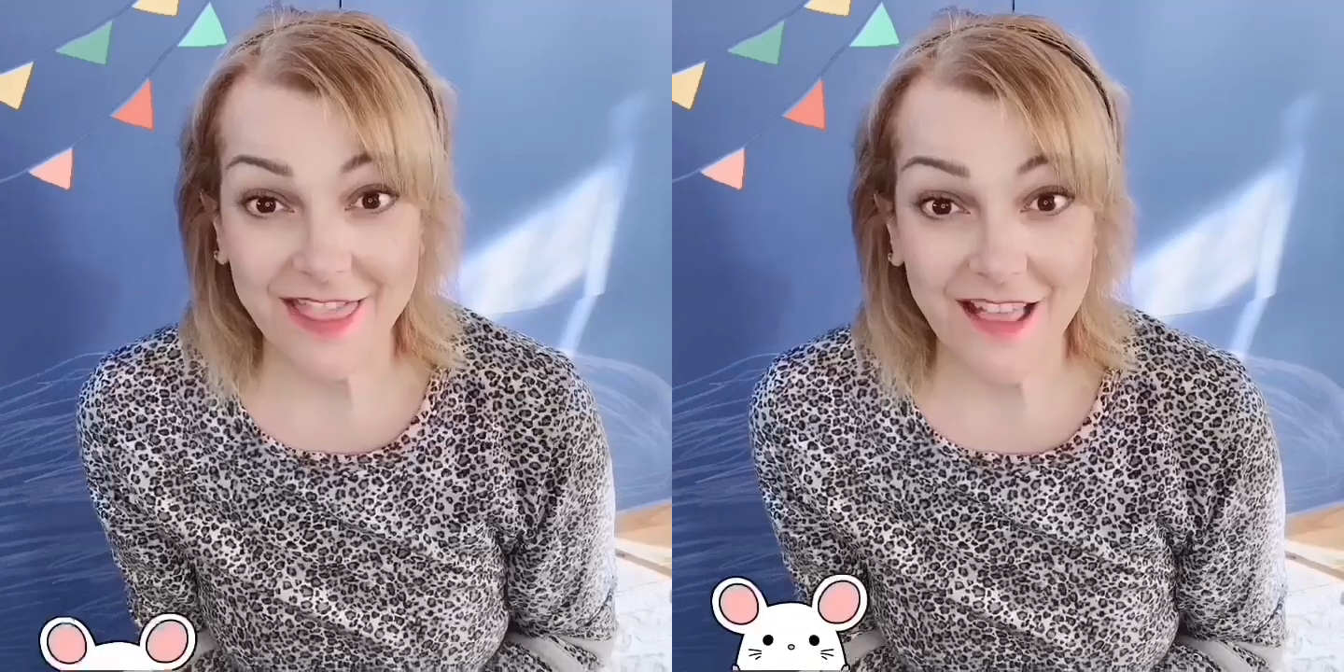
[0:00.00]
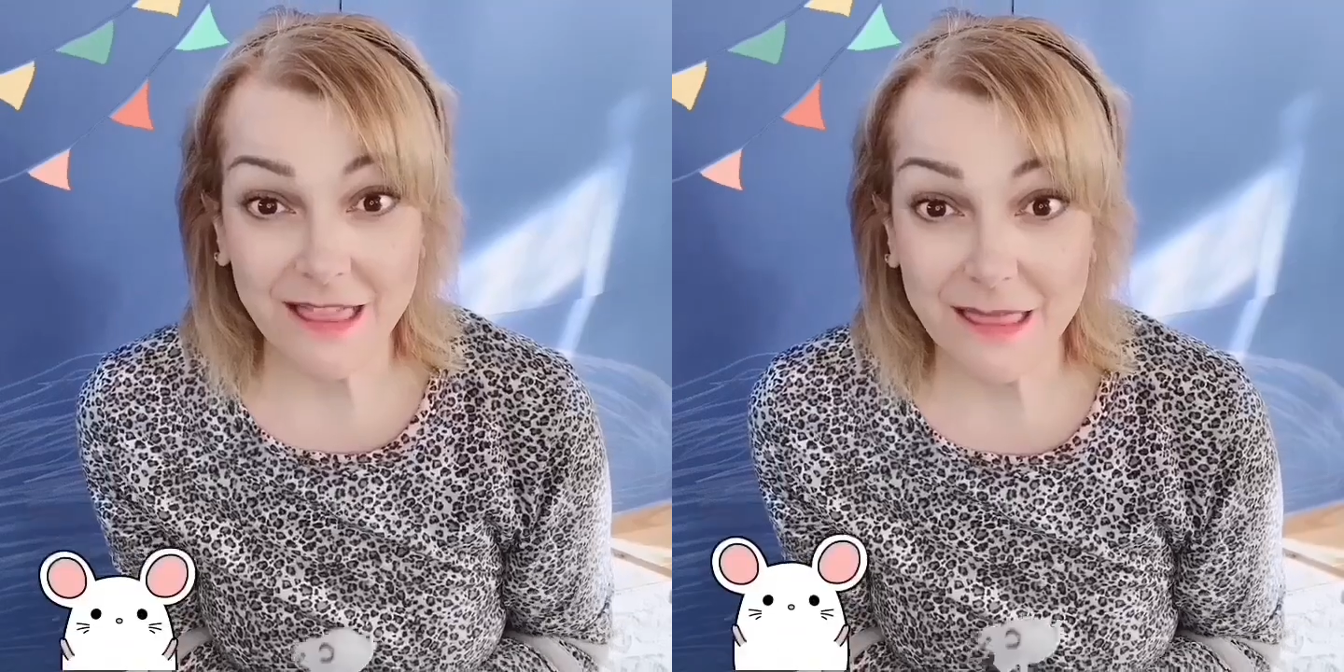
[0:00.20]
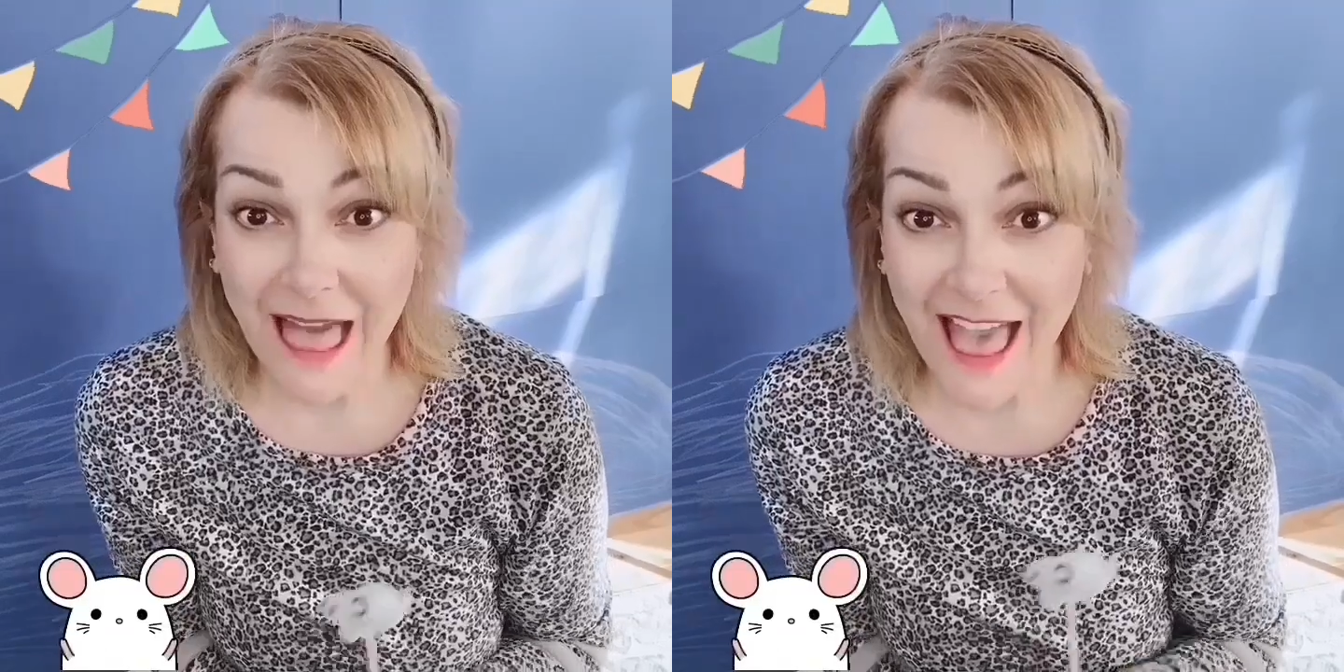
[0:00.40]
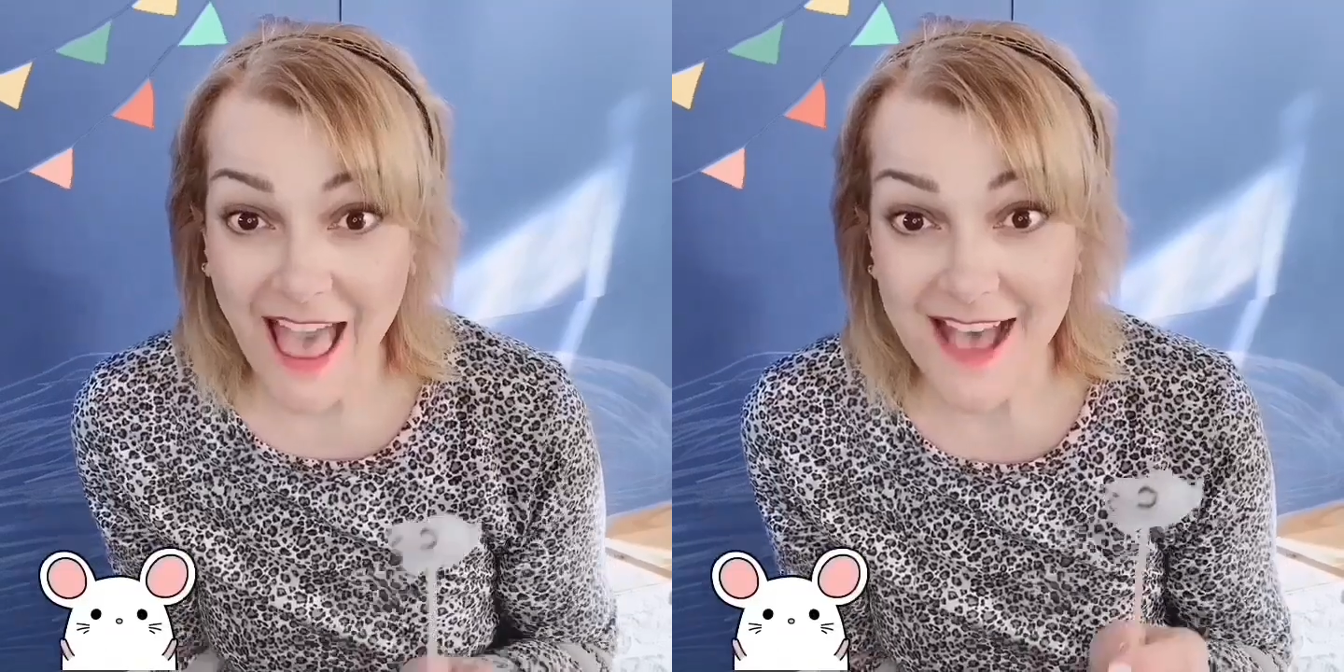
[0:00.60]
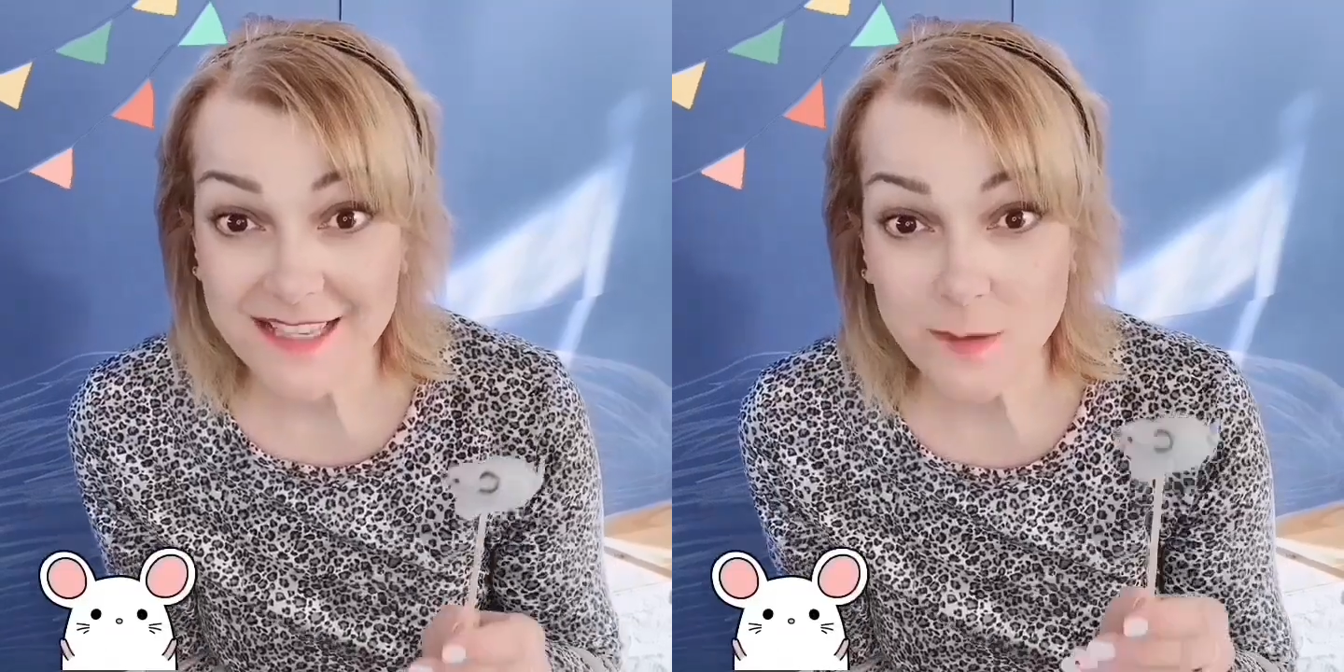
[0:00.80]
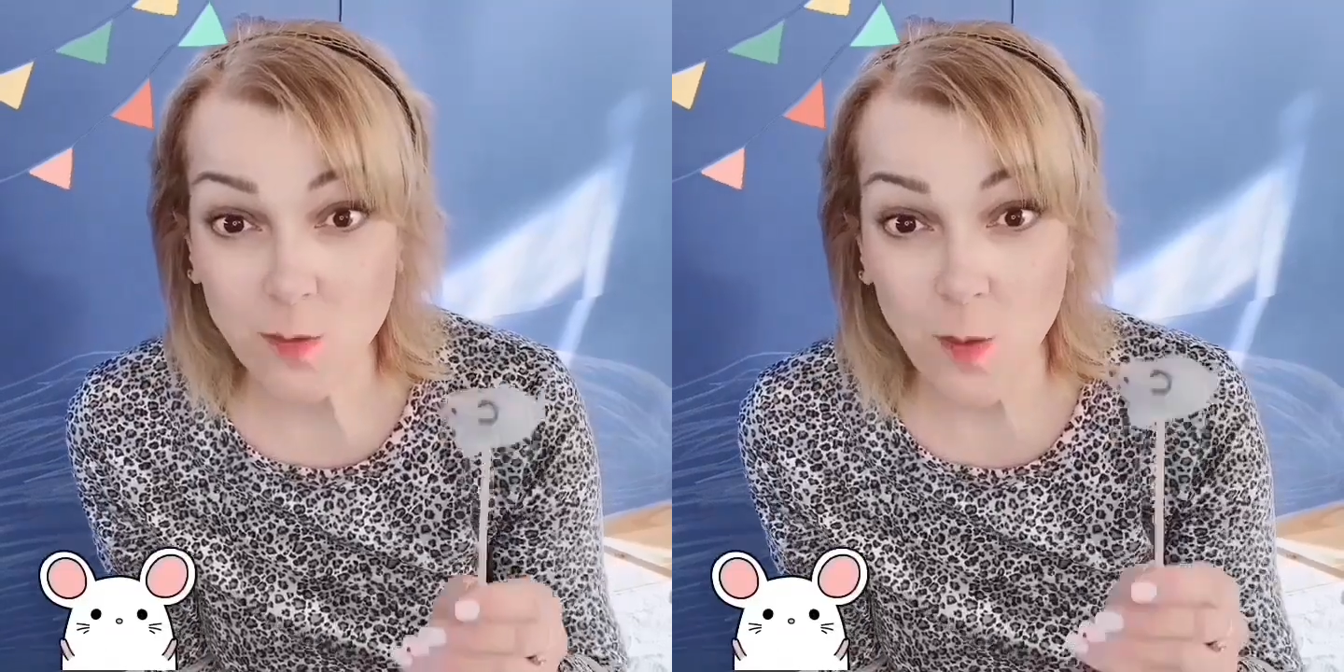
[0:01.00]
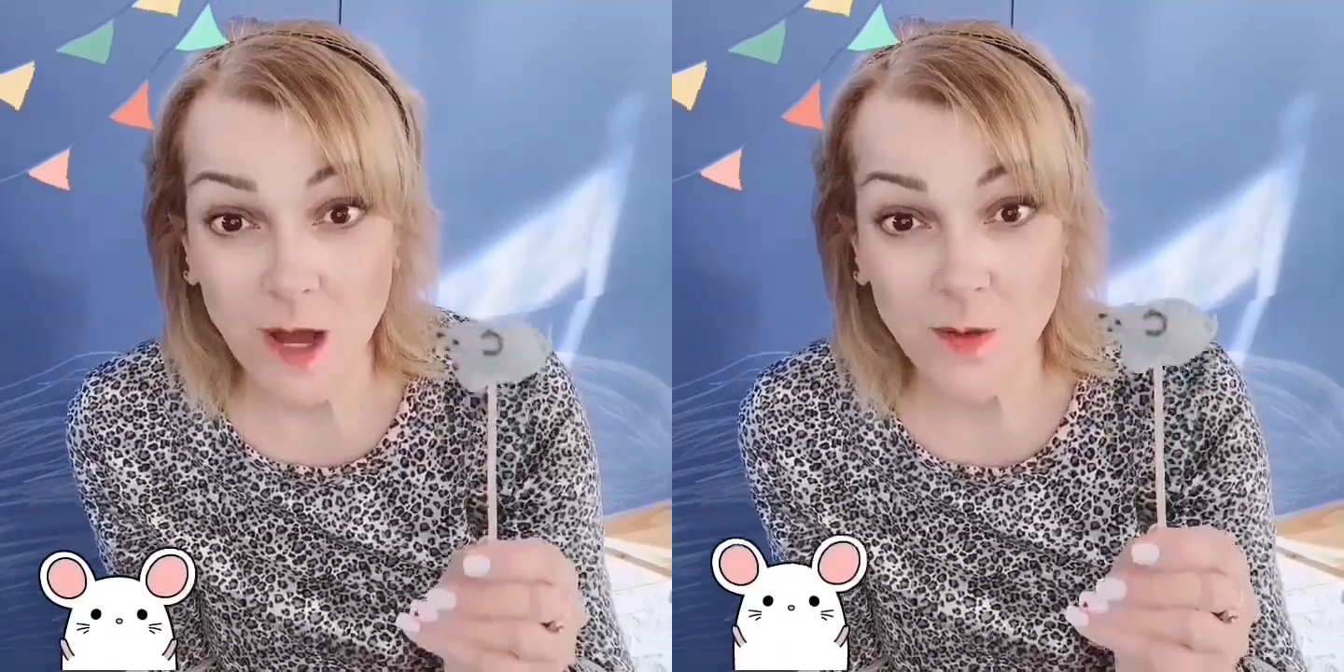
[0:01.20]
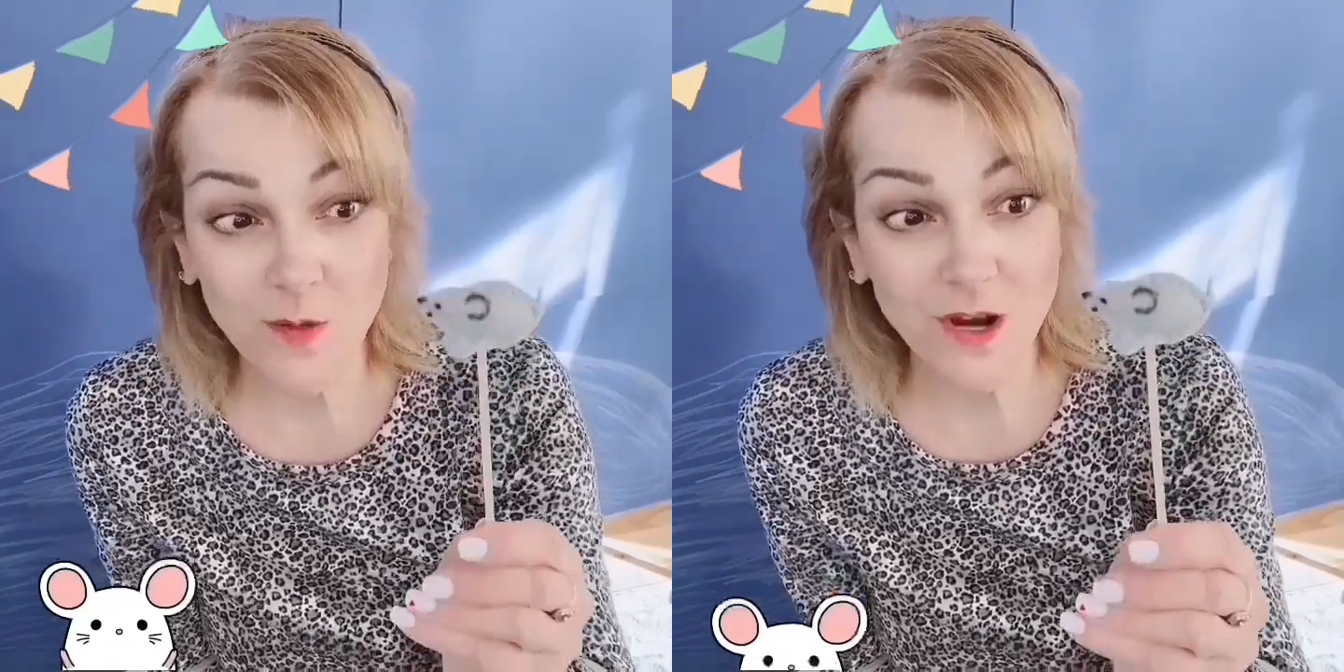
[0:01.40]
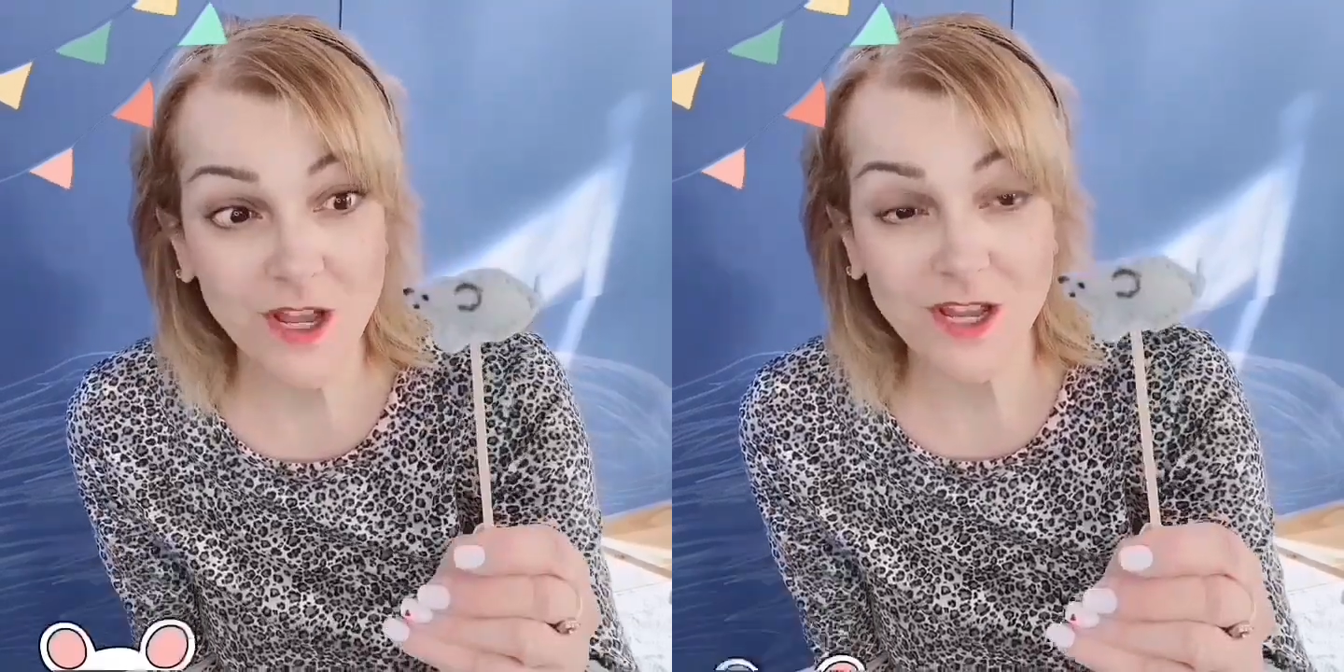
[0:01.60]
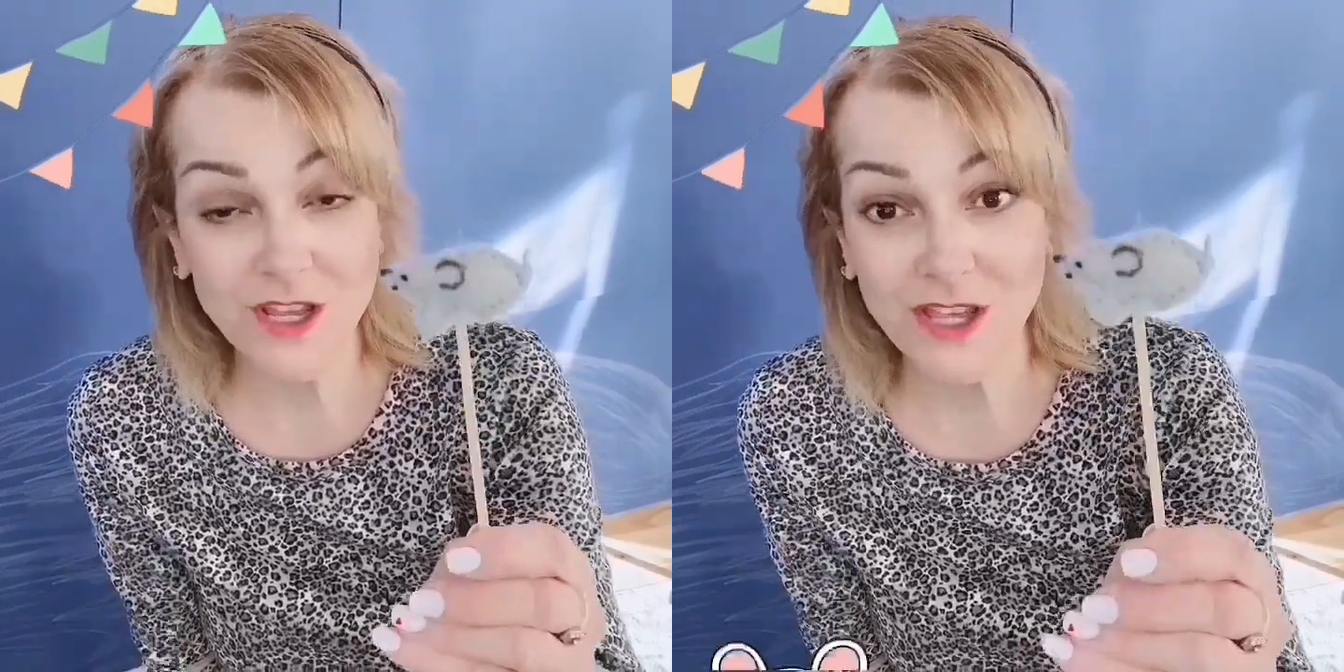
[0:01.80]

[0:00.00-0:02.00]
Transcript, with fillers: the last one we're gonna